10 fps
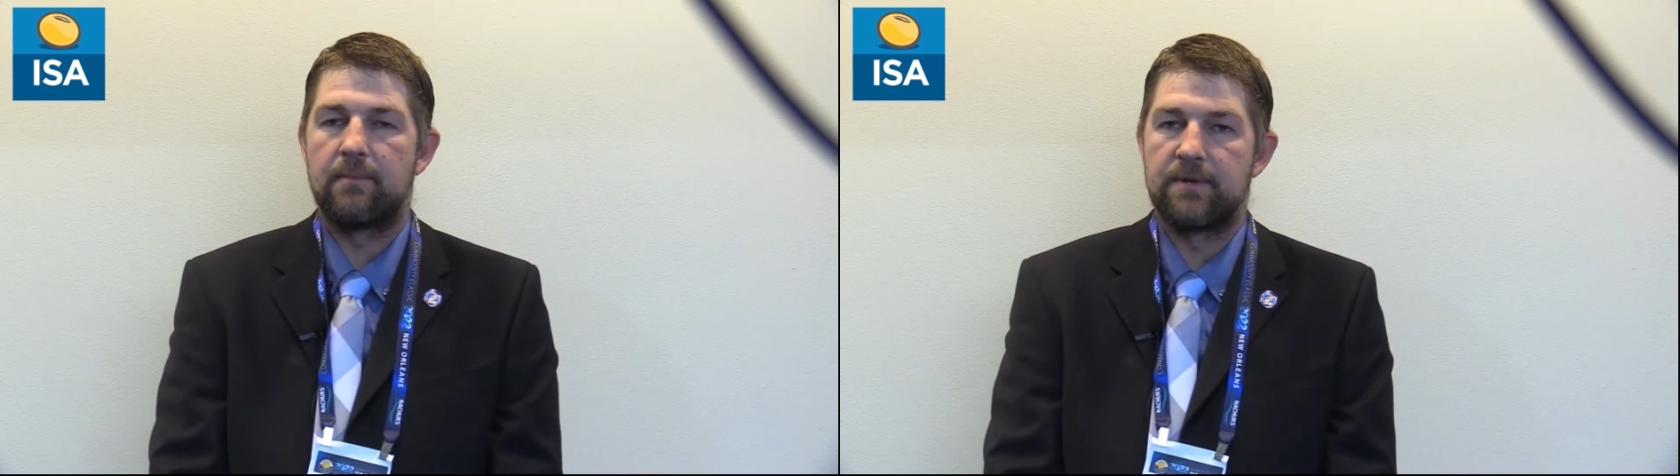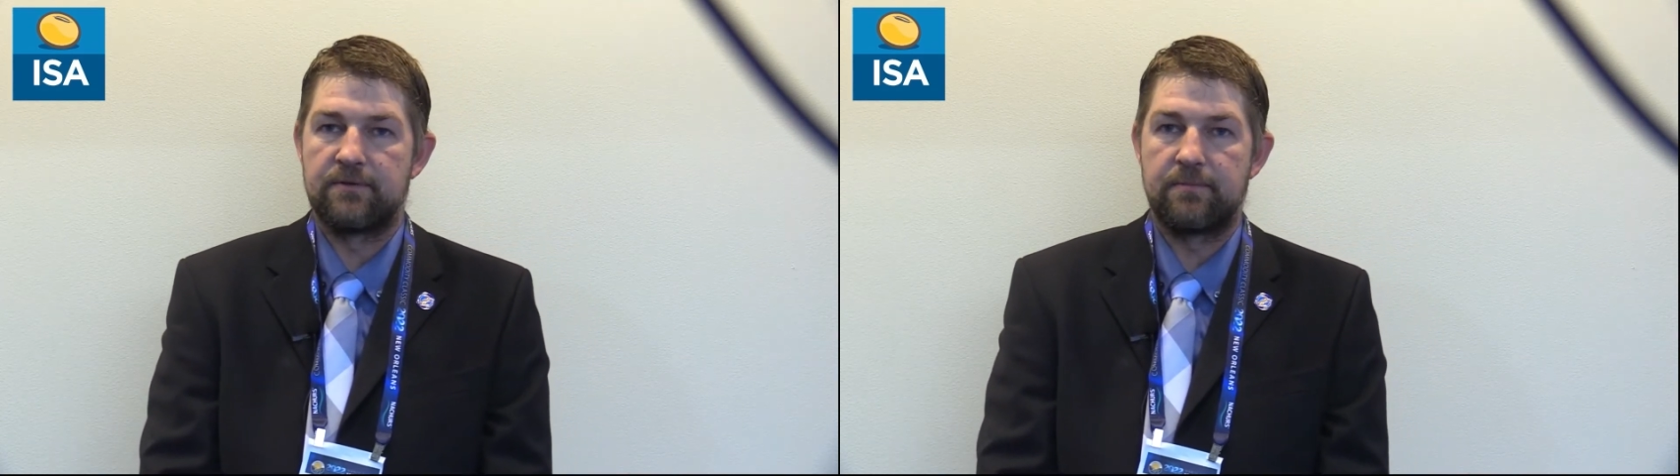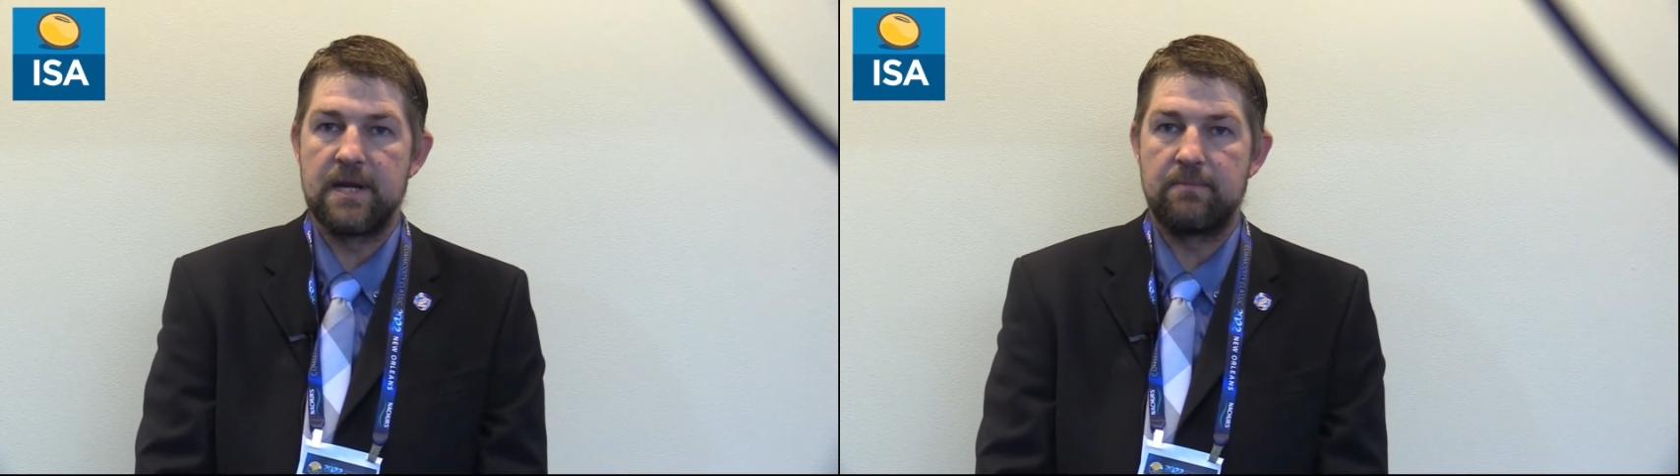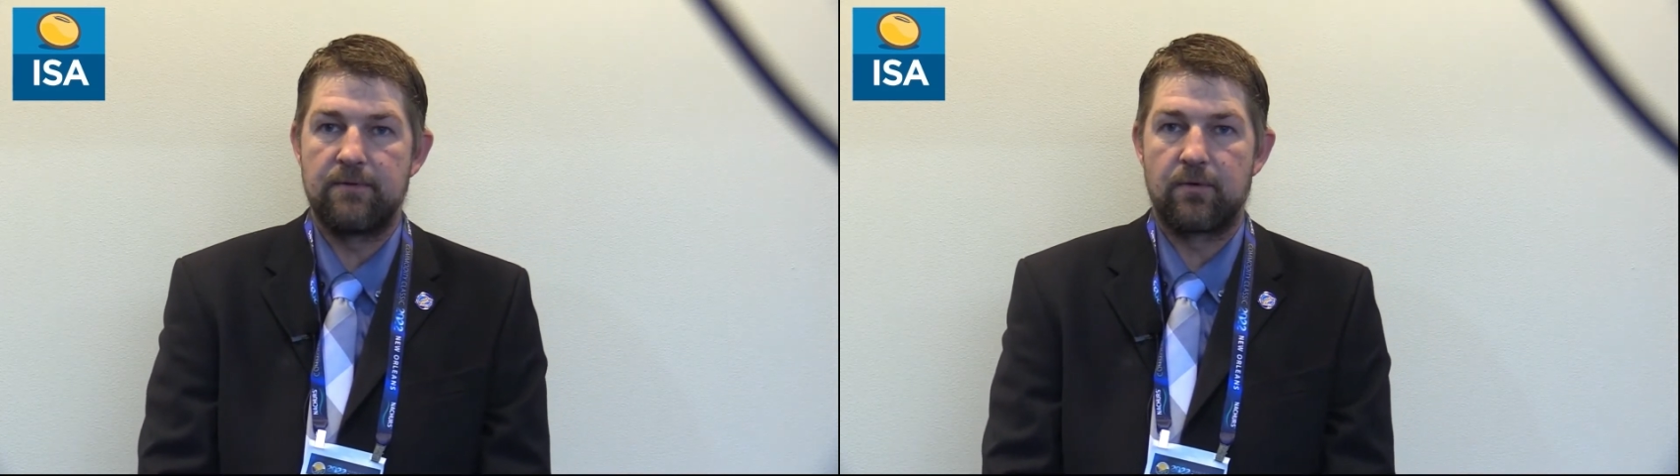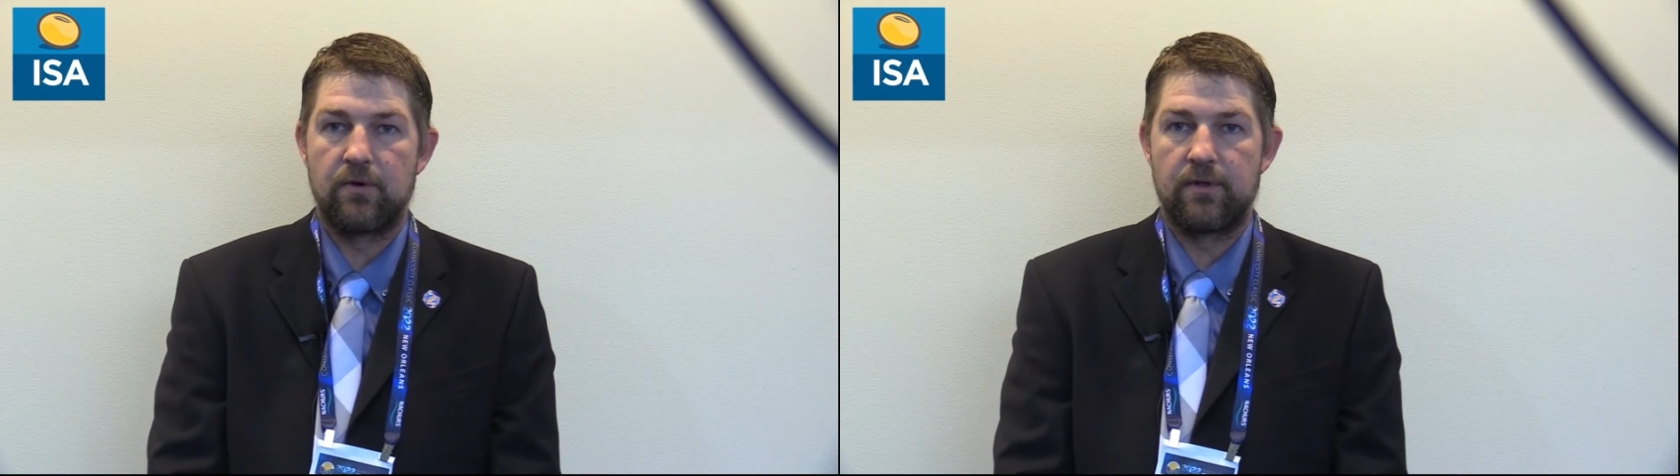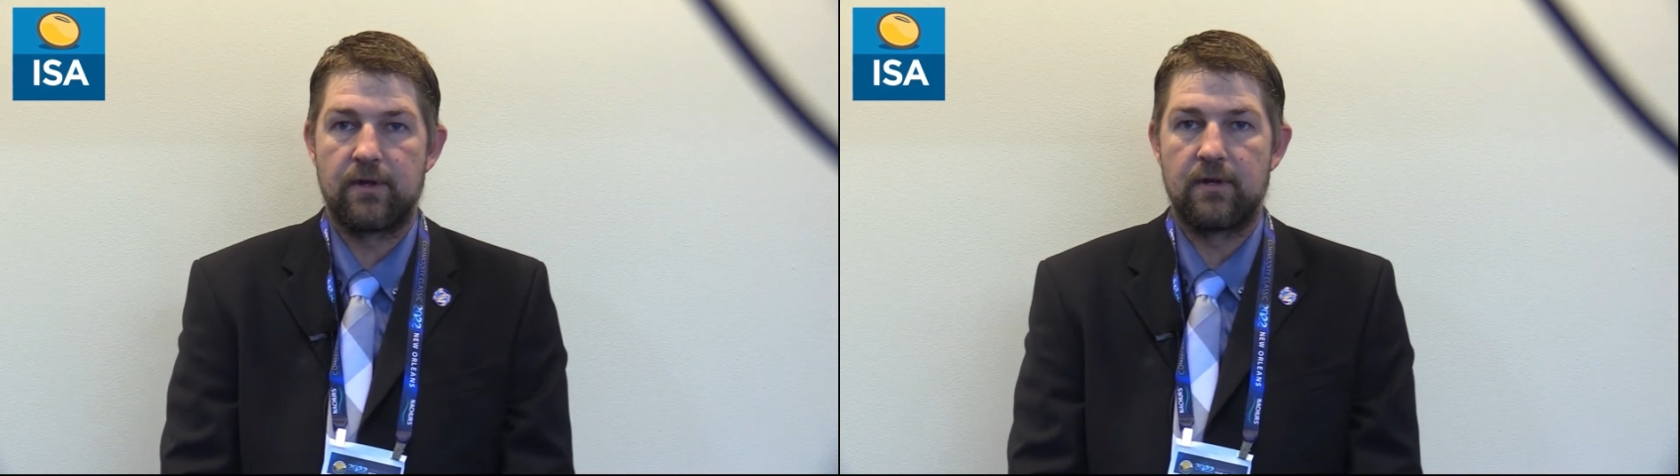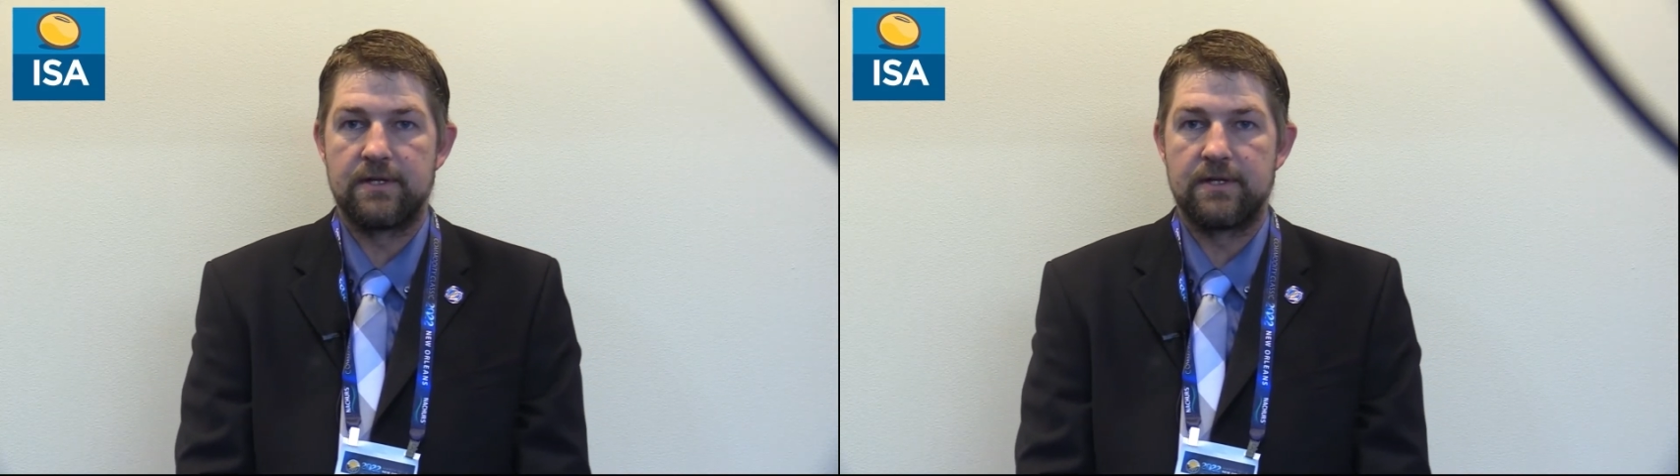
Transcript: up and speak before the